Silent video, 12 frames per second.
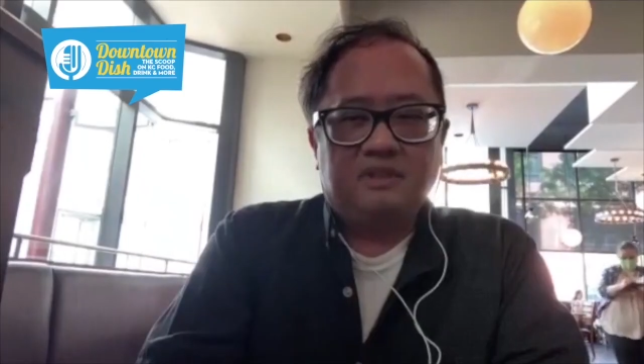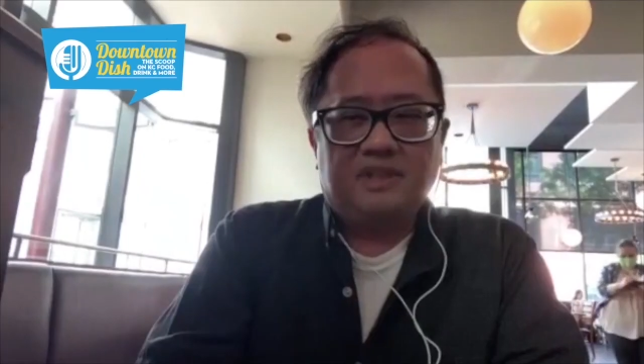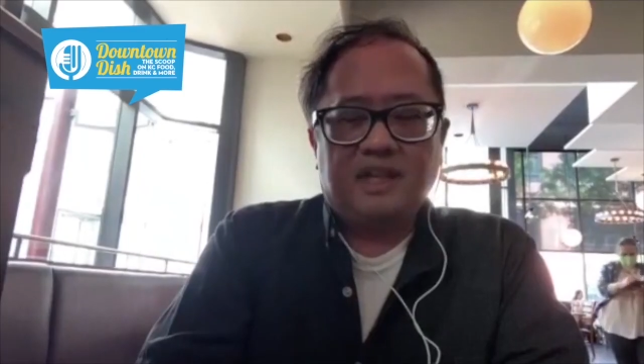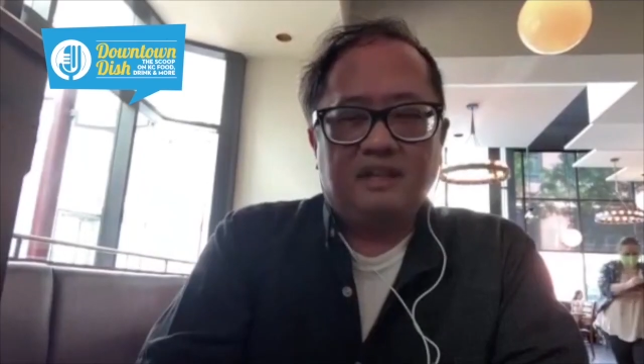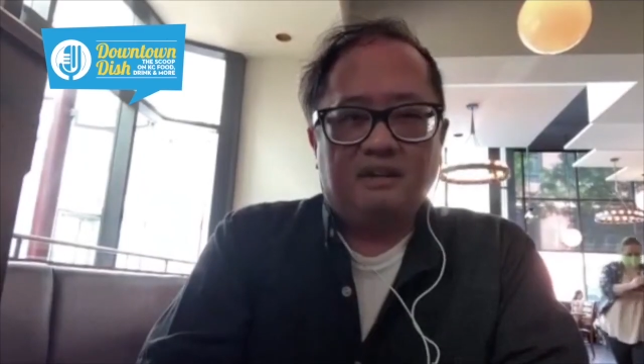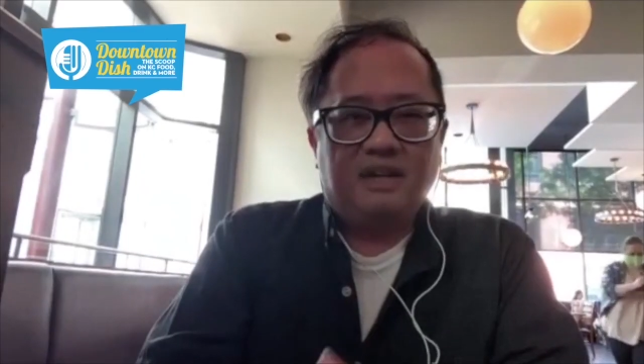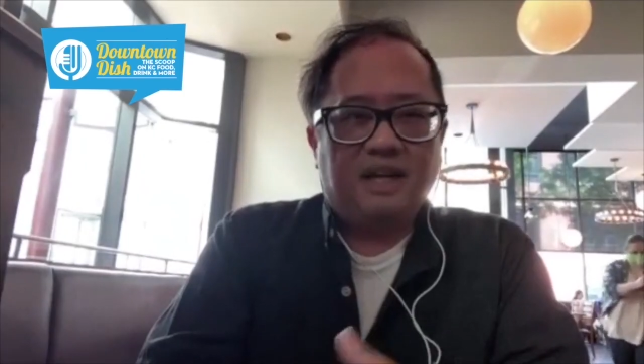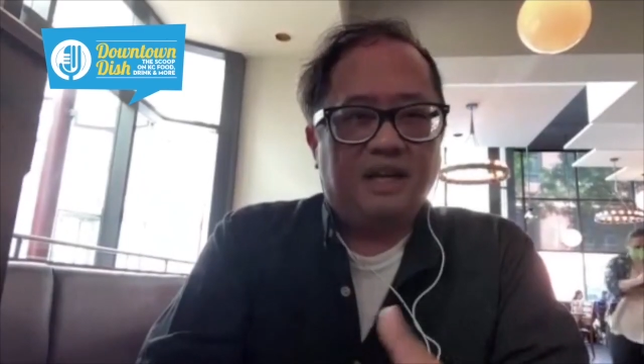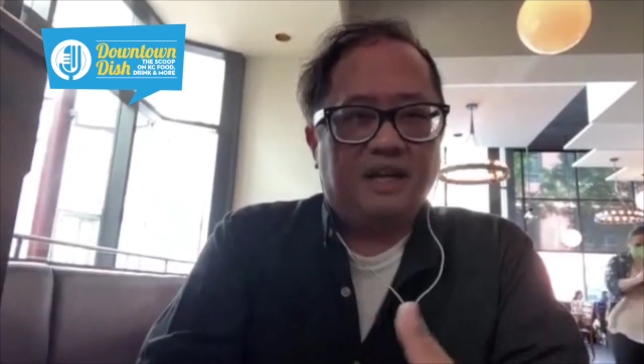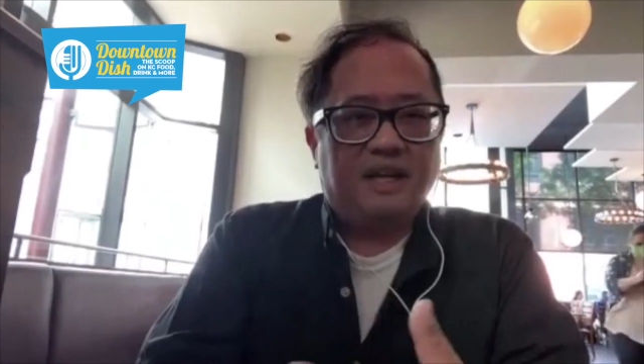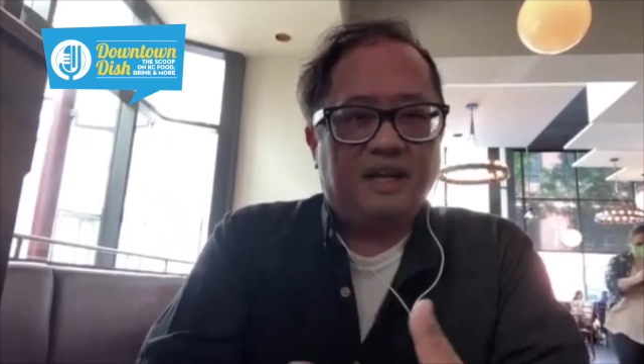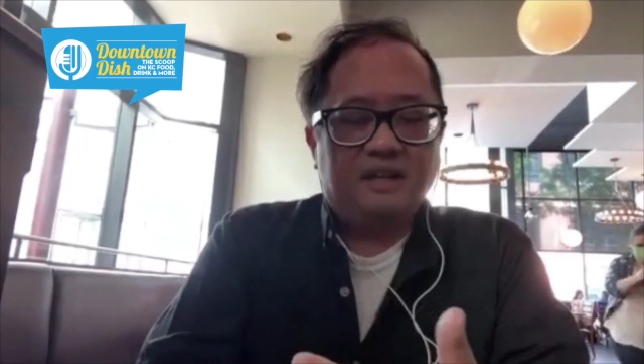thank you,
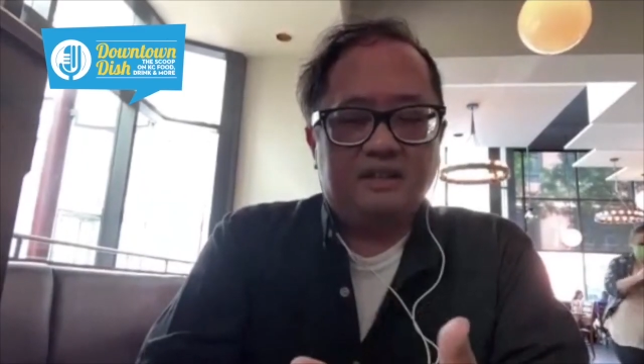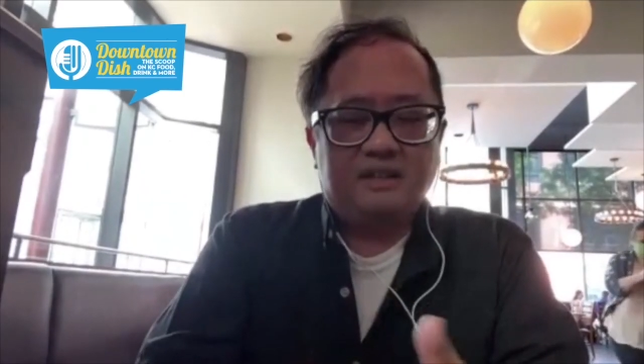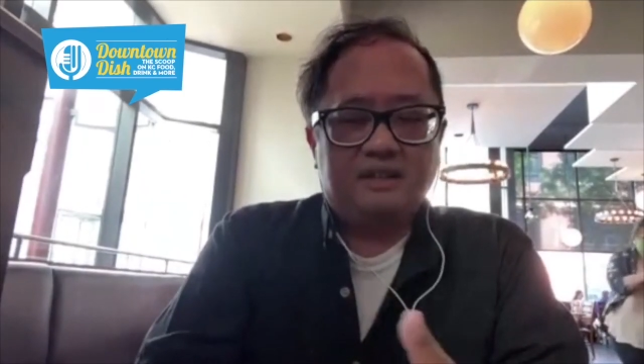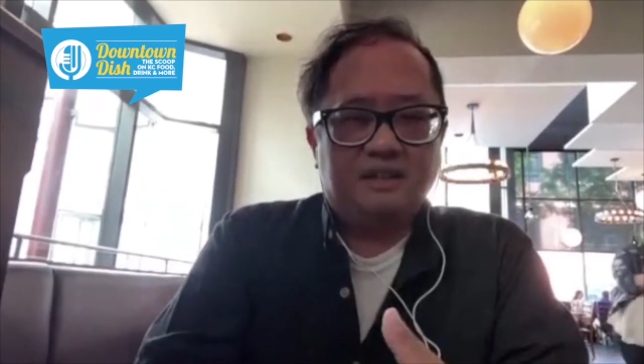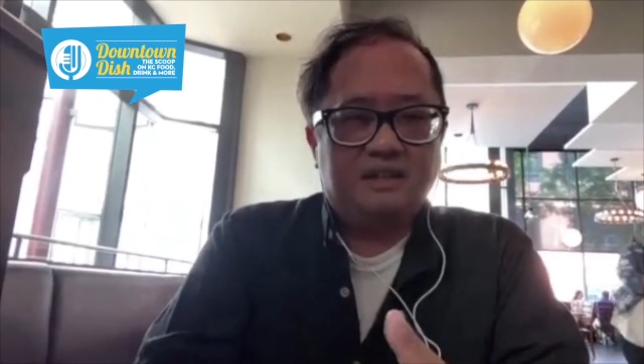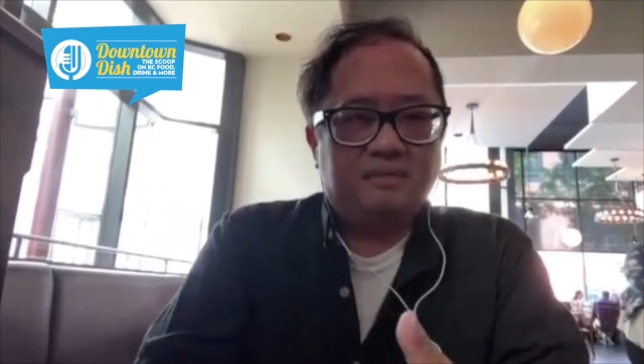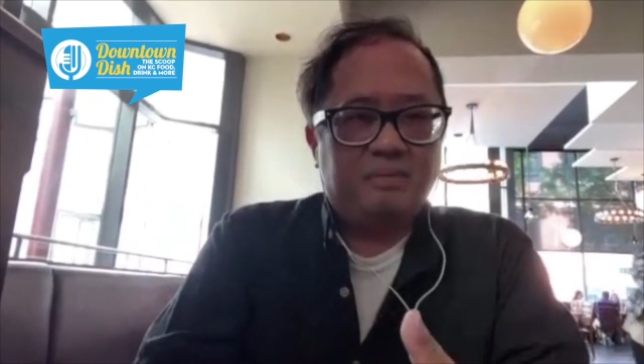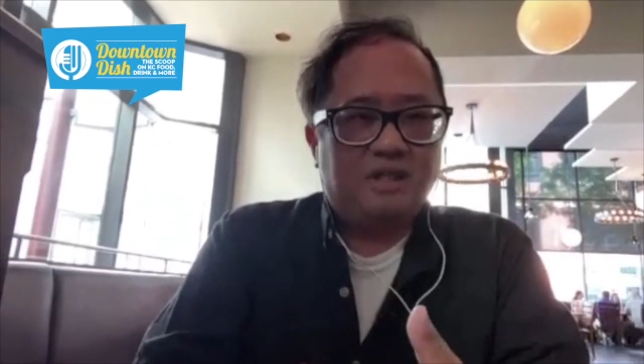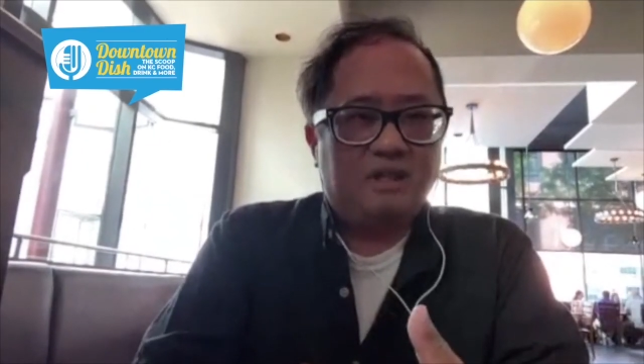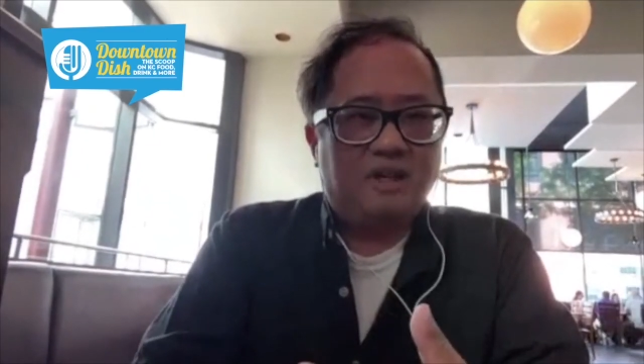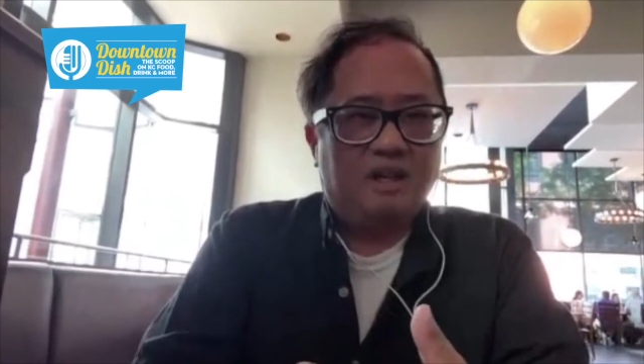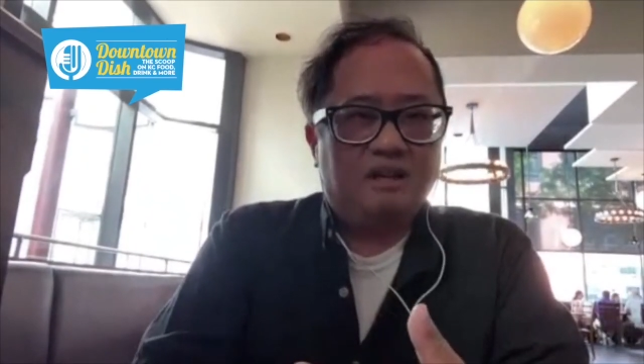Katie. Yeah, it's been
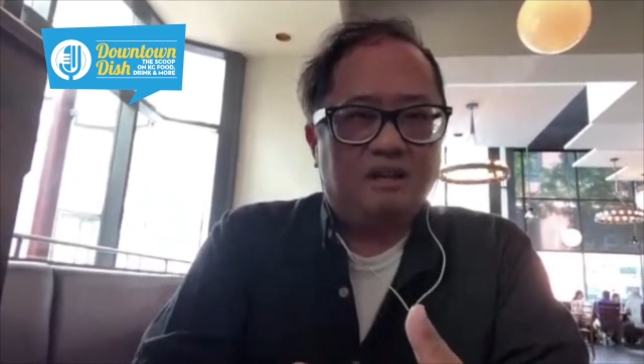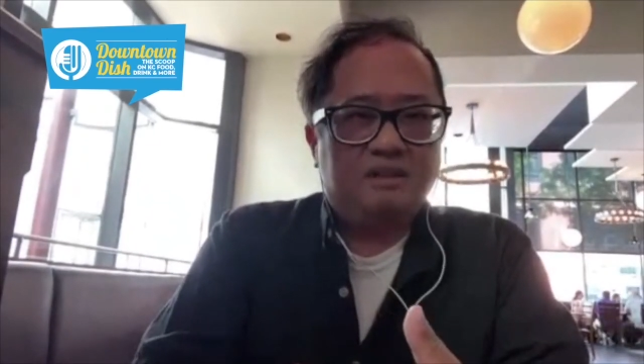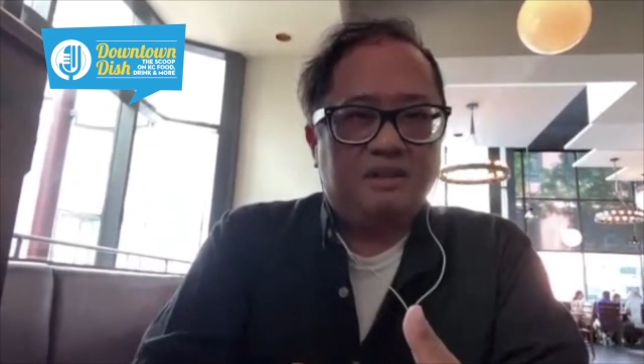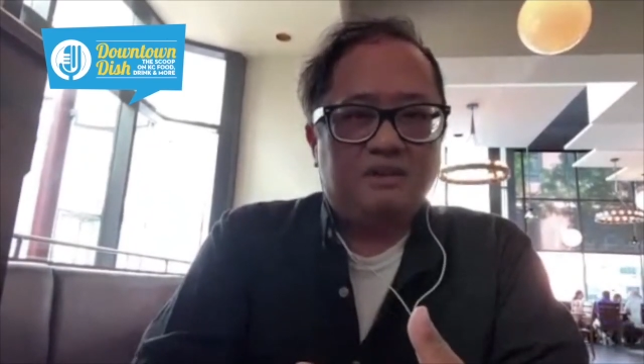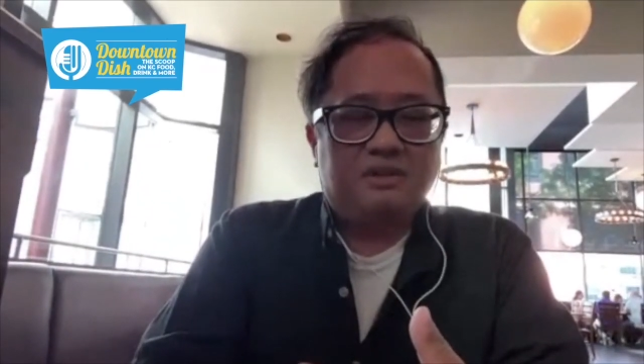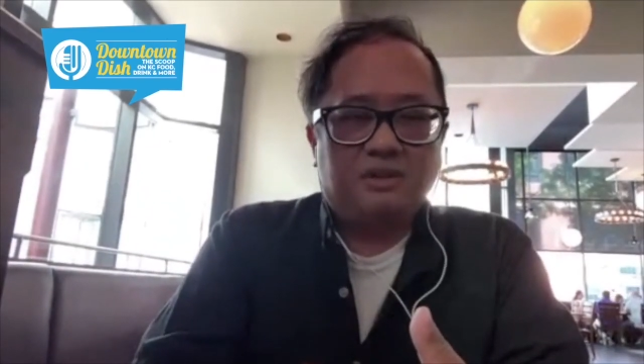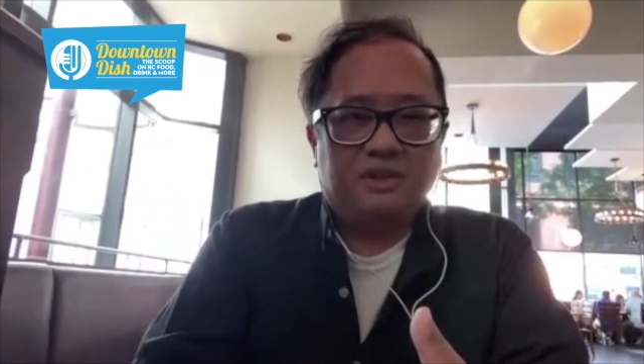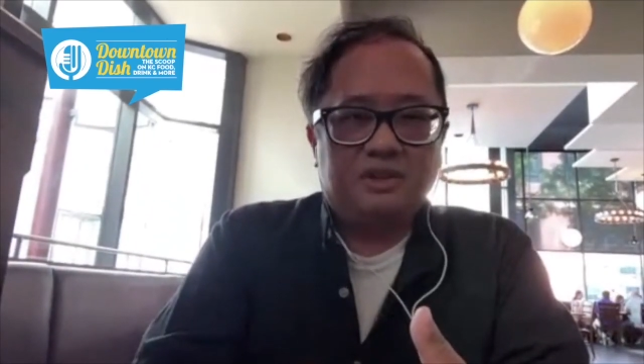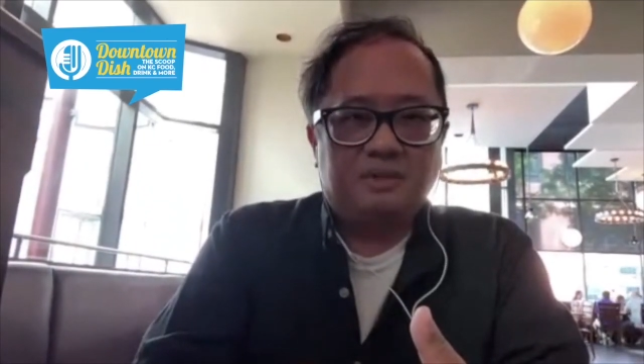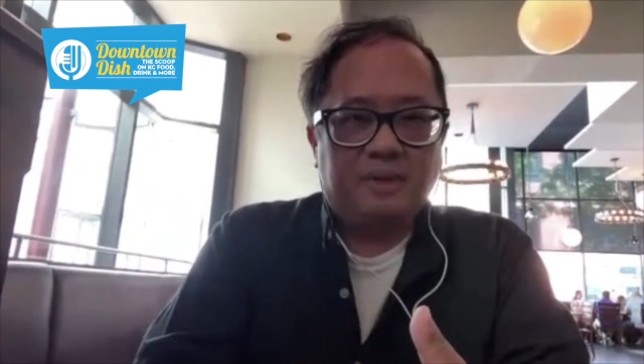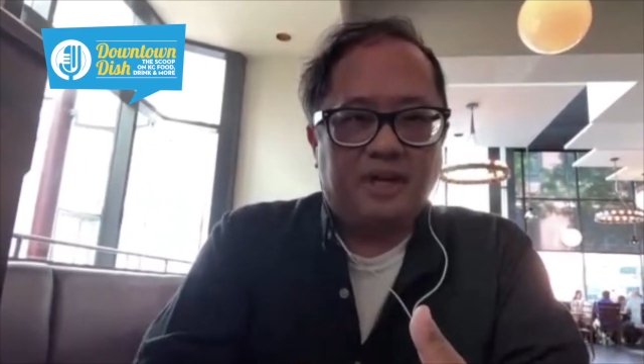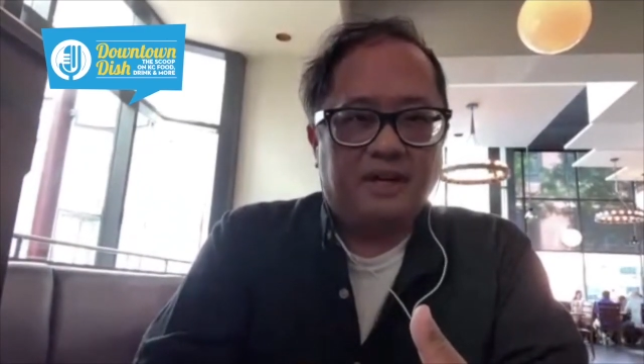an unusual
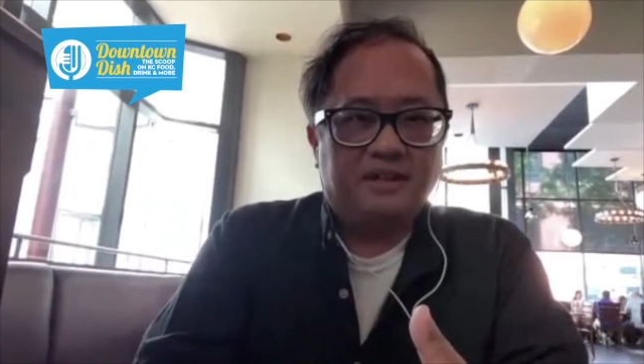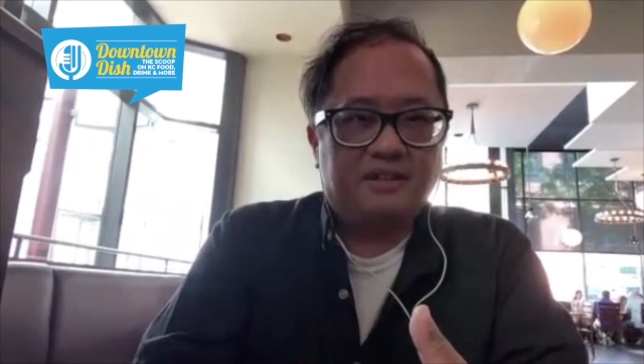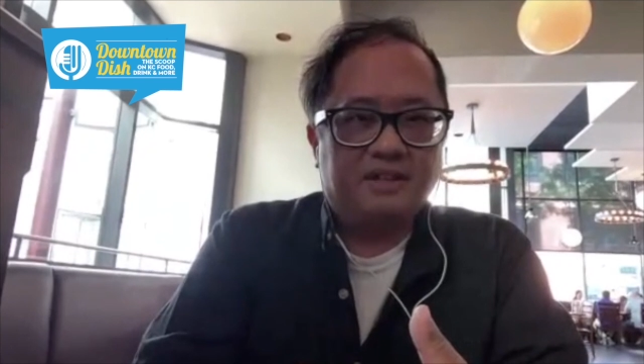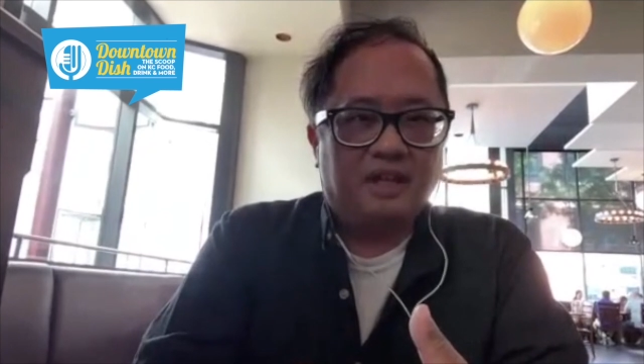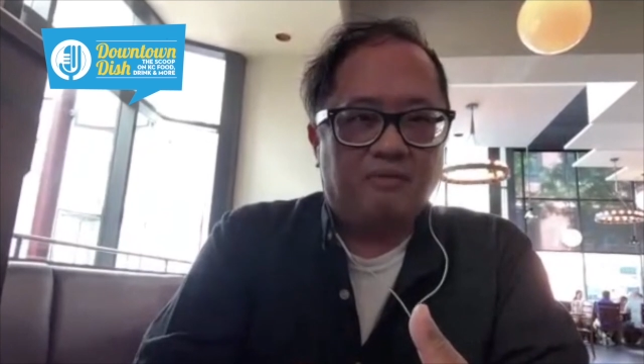experience